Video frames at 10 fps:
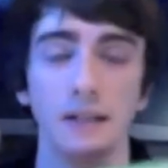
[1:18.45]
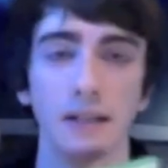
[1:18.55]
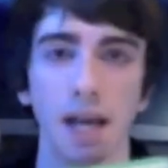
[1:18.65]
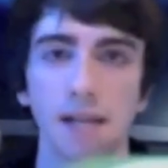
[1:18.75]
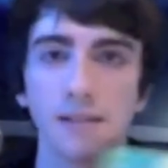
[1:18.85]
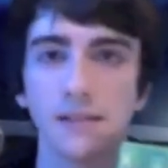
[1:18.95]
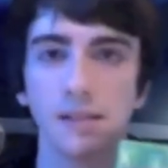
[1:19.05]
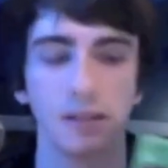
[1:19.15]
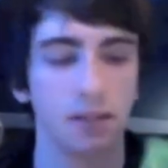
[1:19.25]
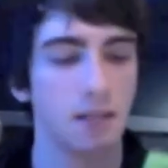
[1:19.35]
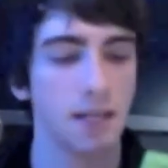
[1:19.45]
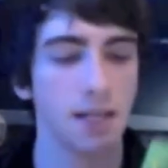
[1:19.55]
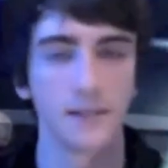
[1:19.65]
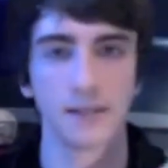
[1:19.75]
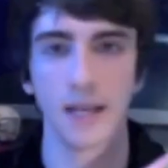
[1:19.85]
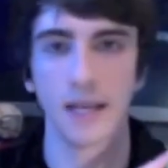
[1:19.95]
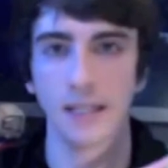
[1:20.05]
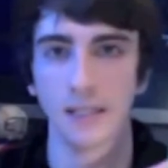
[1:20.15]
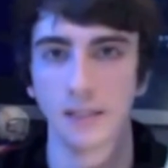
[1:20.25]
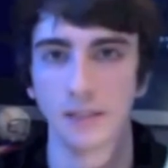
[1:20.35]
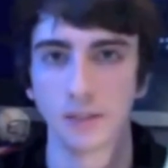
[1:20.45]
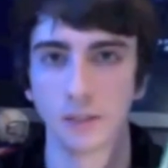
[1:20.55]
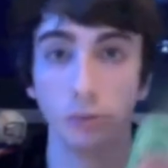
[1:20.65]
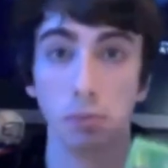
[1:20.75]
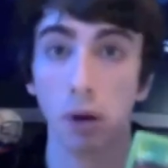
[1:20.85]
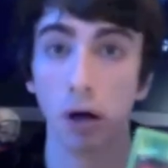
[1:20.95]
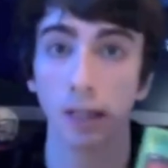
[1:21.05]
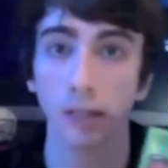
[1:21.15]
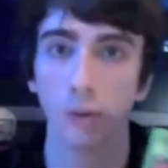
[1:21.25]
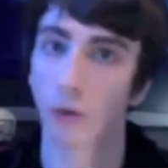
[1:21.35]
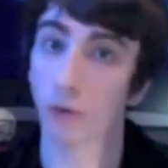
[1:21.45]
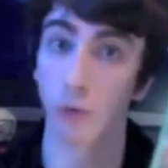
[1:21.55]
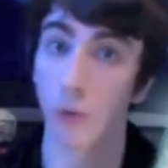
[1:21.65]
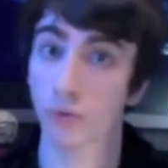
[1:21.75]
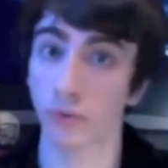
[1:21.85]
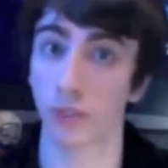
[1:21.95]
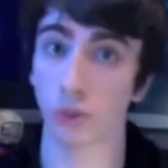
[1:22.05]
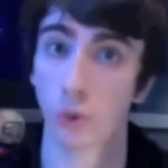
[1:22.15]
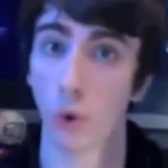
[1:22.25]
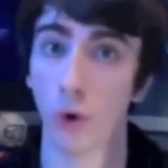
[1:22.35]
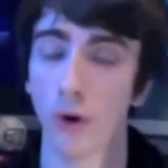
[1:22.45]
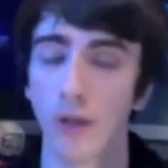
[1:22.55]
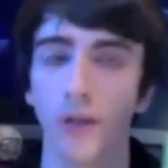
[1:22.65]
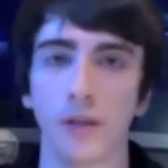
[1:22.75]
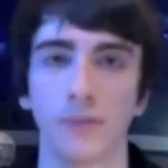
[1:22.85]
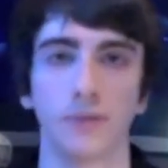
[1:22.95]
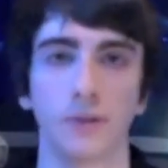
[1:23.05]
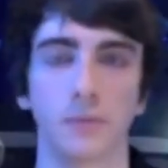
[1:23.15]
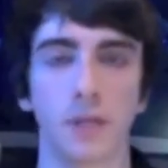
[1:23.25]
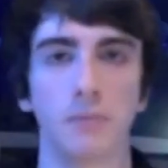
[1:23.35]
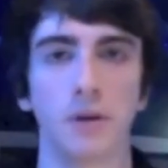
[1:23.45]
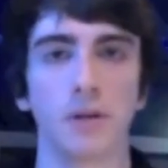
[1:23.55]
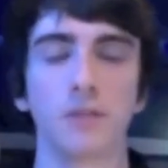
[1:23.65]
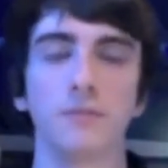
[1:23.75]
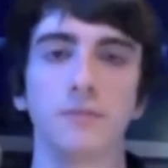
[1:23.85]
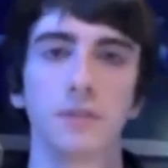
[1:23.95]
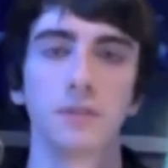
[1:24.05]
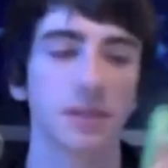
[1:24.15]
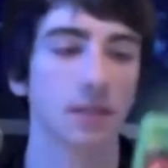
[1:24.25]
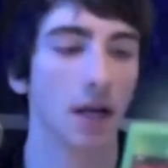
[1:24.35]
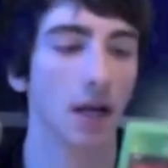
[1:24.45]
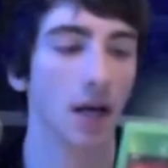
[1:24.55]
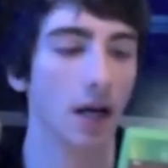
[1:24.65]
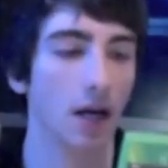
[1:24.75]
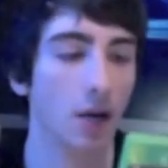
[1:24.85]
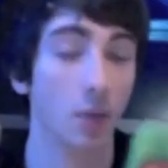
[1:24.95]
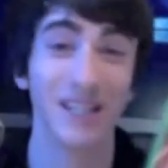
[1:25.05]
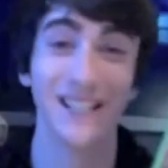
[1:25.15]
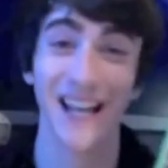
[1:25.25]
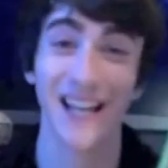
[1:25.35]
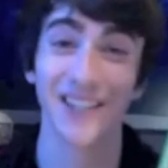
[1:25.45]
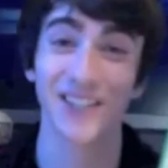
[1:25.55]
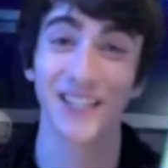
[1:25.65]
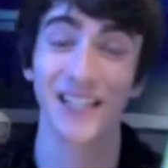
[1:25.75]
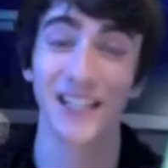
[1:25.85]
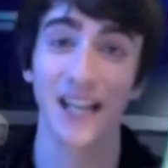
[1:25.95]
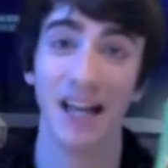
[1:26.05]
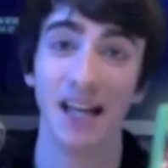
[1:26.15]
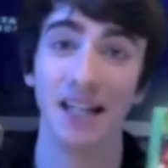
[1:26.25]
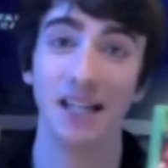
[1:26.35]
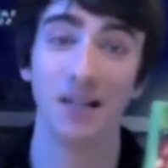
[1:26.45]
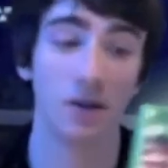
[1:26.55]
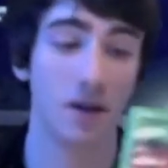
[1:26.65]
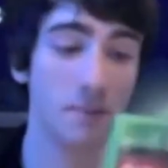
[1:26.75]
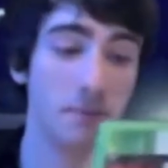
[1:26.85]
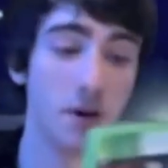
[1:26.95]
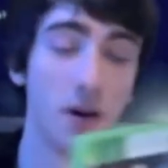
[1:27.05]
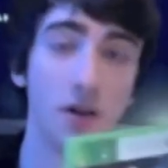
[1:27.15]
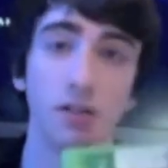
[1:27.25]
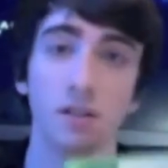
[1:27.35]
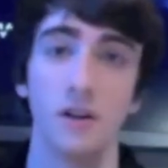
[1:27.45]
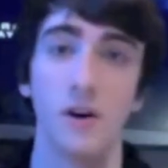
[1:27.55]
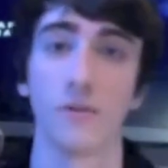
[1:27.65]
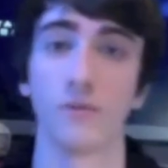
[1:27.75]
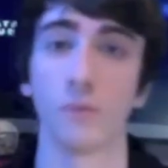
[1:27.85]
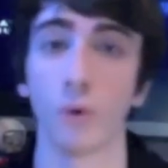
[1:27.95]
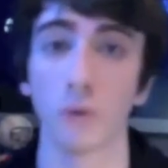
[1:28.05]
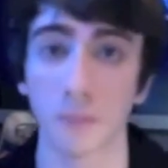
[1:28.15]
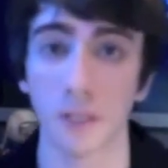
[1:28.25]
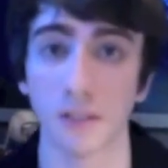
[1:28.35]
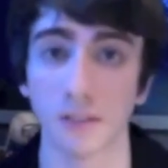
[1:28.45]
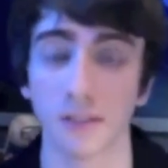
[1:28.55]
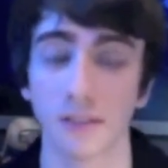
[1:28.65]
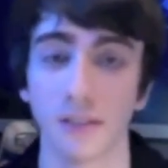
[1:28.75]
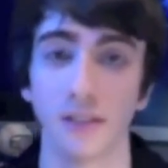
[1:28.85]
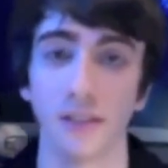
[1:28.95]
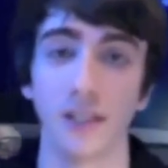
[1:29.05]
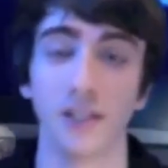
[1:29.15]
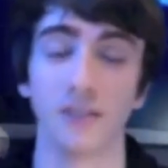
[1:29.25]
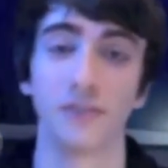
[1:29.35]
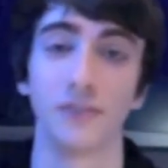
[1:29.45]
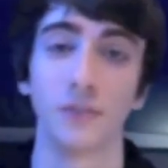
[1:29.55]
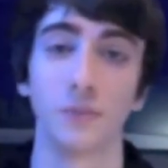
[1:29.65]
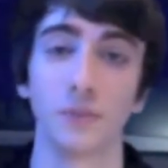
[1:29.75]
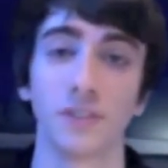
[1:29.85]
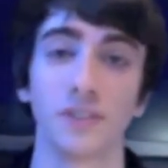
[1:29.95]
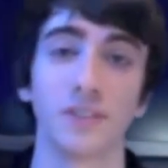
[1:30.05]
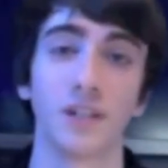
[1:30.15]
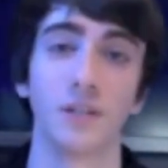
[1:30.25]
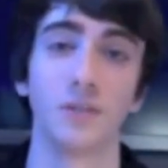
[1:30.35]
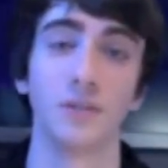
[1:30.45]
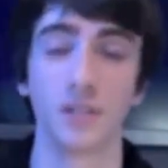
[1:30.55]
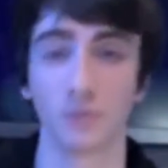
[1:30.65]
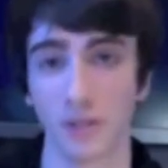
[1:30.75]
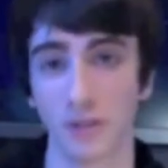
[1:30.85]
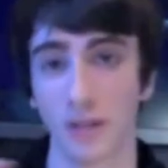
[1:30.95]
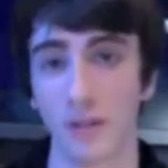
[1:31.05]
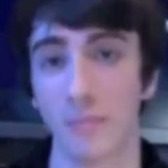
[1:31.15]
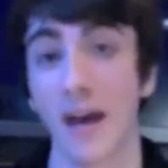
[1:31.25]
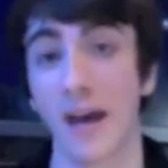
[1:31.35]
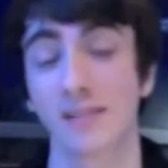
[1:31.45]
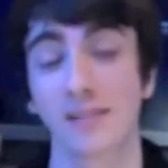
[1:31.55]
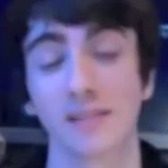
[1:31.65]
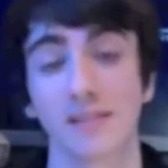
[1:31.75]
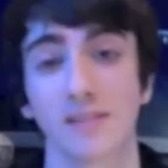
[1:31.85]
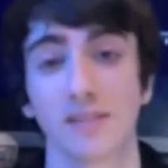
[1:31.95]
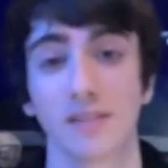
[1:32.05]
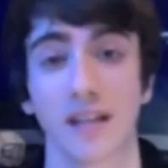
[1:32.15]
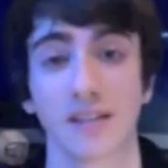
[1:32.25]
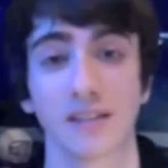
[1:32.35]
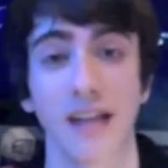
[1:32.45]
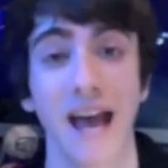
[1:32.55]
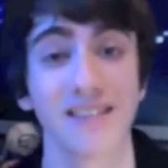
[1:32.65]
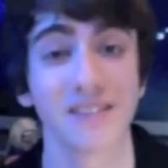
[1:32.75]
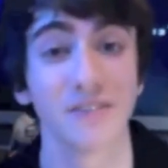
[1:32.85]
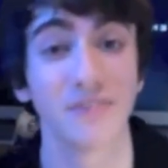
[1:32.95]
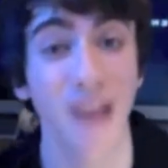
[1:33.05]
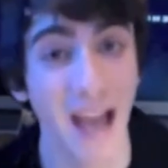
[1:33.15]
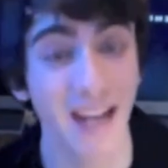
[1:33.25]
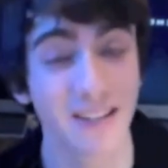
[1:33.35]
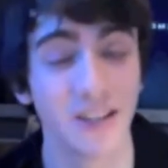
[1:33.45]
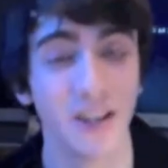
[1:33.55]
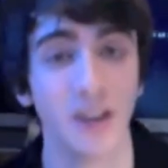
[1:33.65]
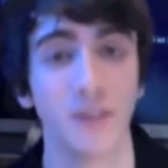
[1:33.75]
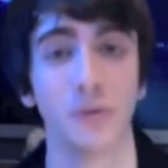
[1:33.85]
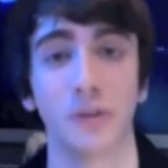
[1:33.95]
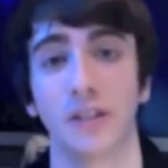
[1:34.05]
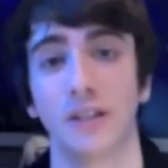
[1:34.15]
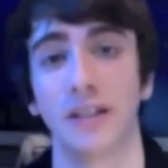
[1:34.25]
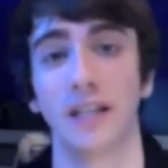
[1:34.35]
Asda is a supermarket or a grocery store for my American viewers, which is actually a partner of Walmart, if you wanted to know. It's written on their bags, so that's an Asda fact for you.